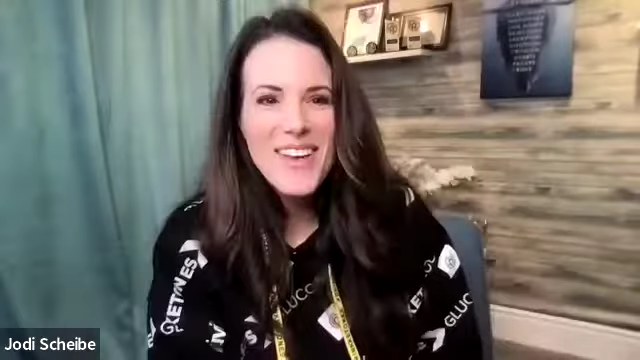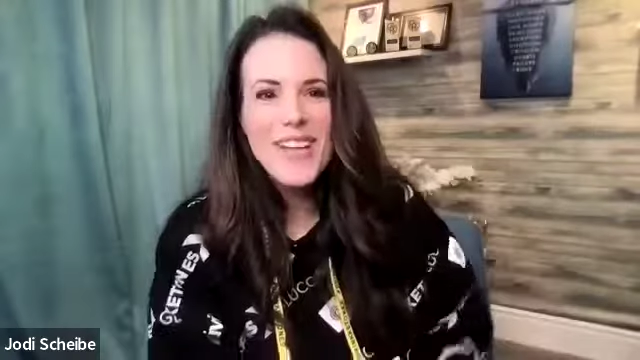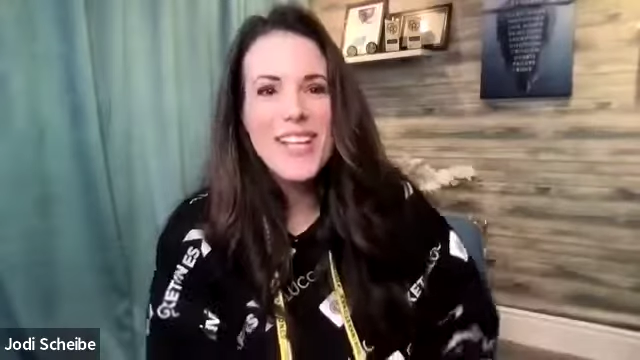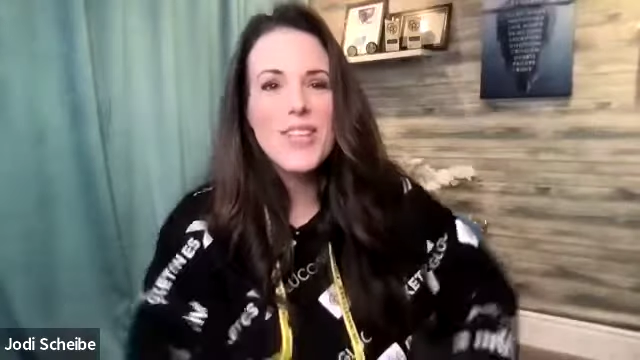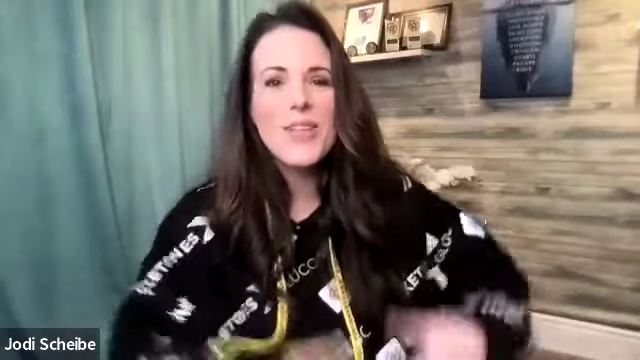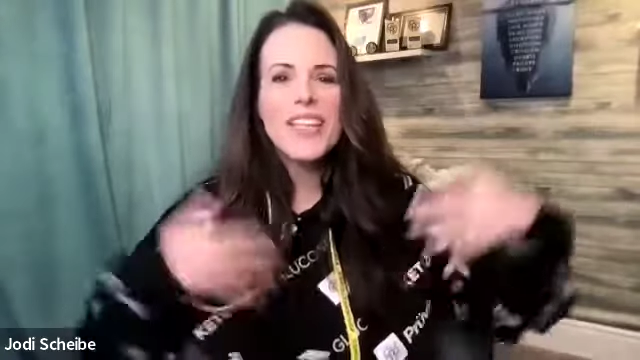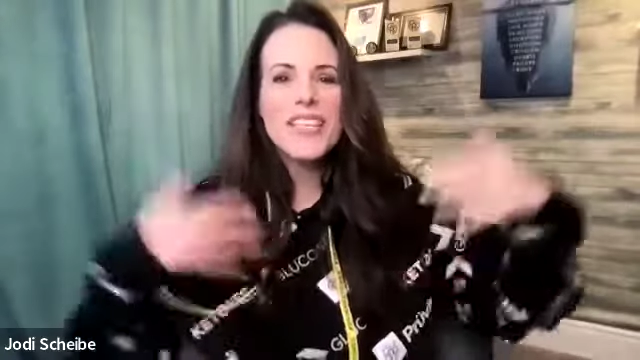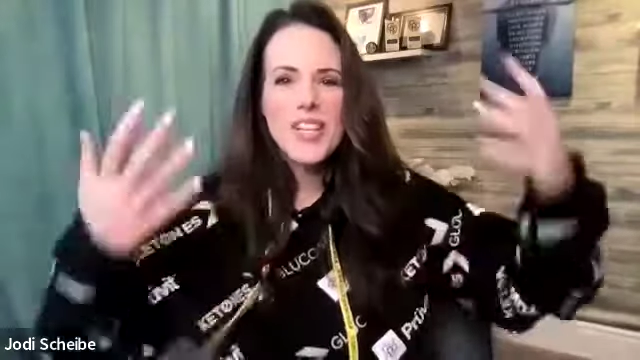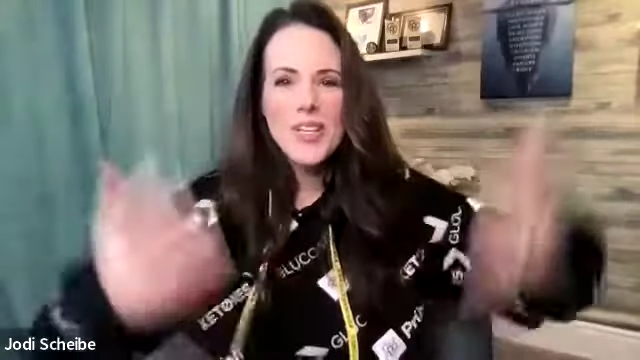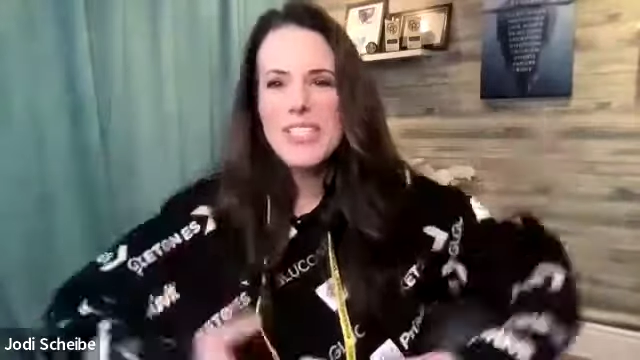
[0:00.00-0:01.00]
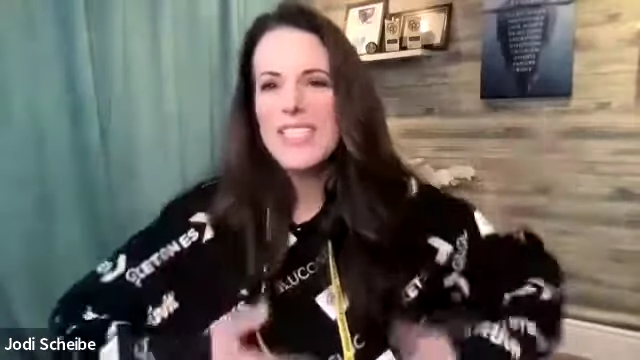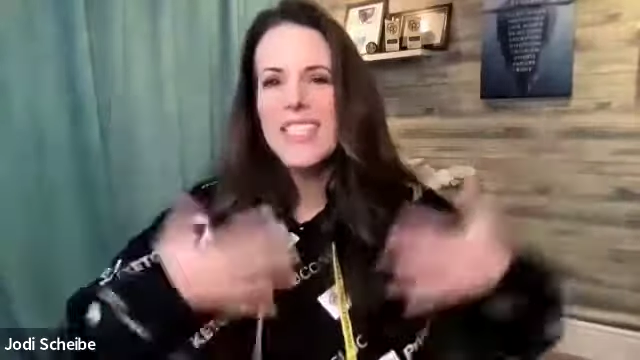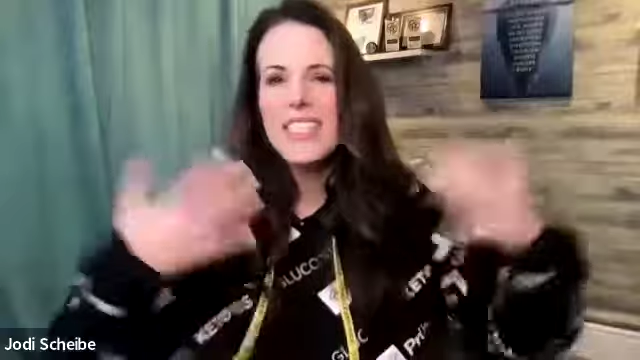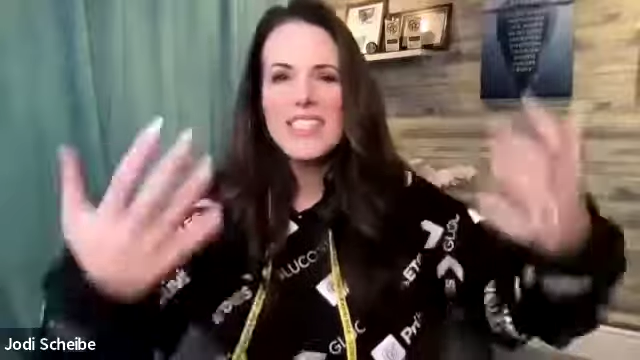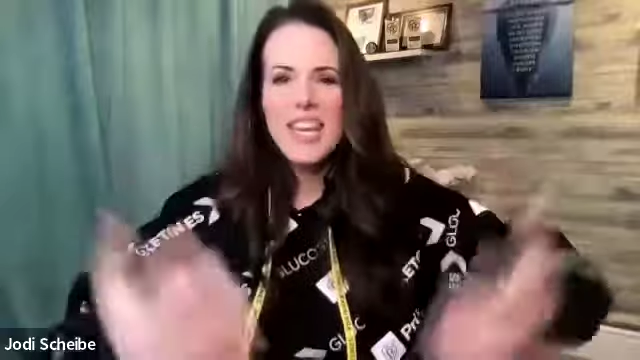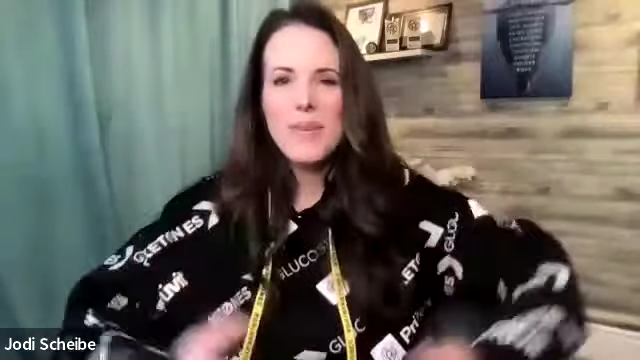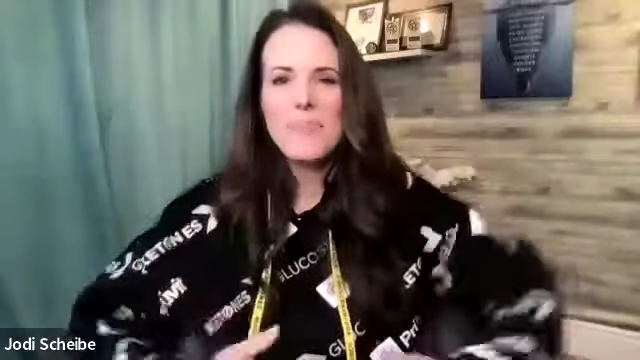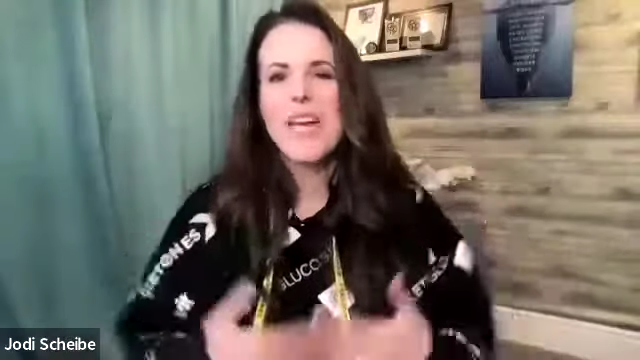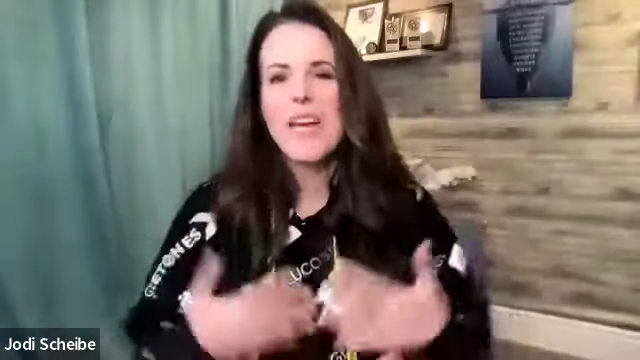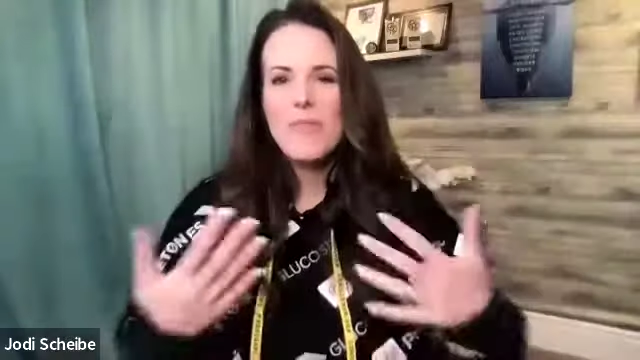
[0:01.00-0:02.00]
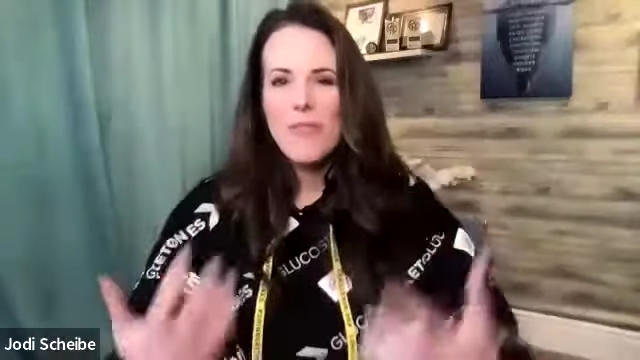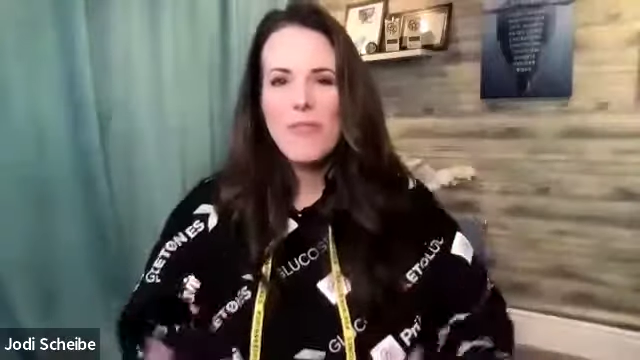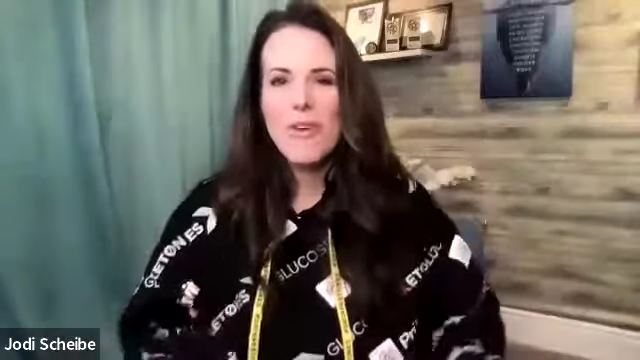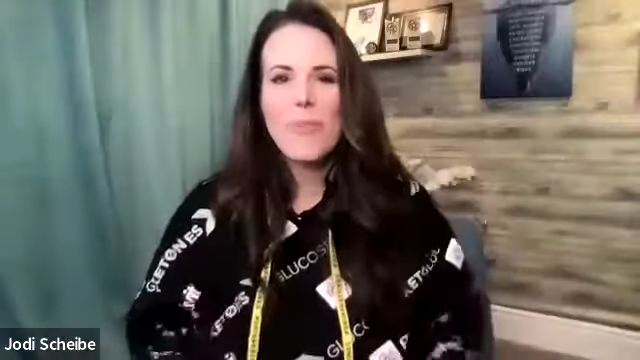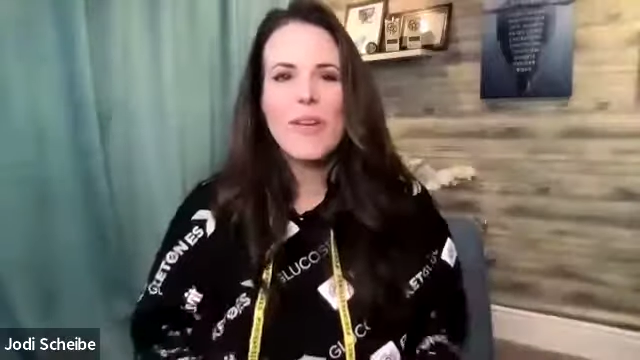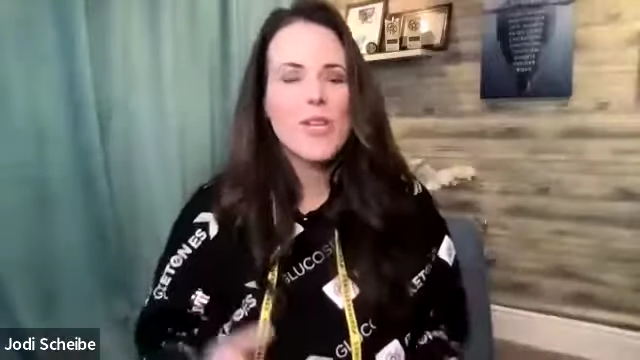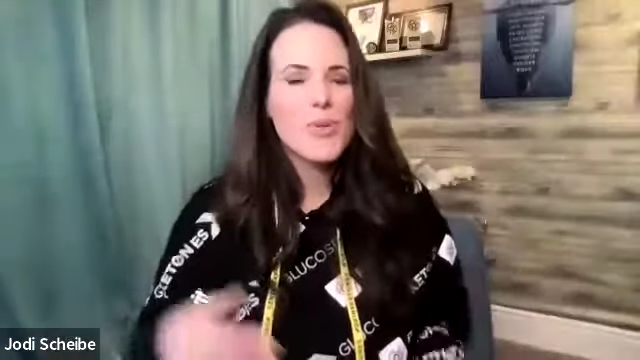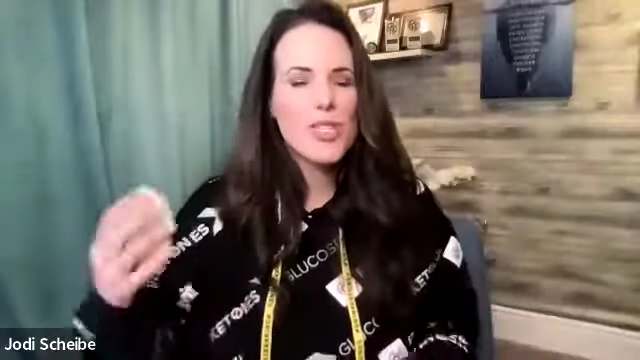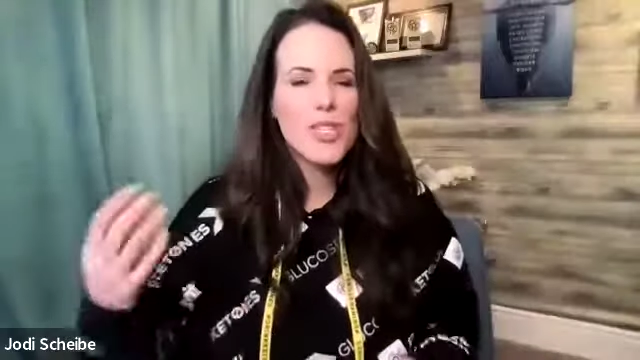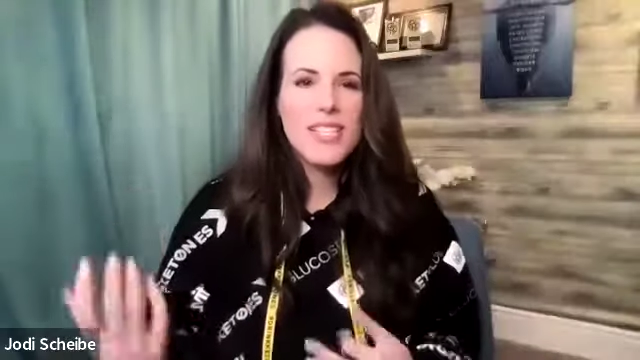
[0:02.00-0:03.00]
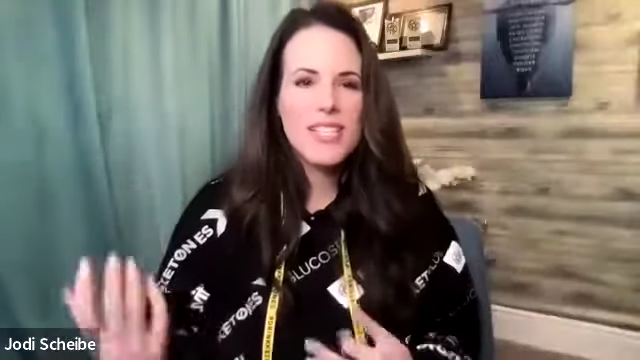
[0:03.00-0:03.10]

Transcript: it. Can you guys hear it's the same type of verbiage with just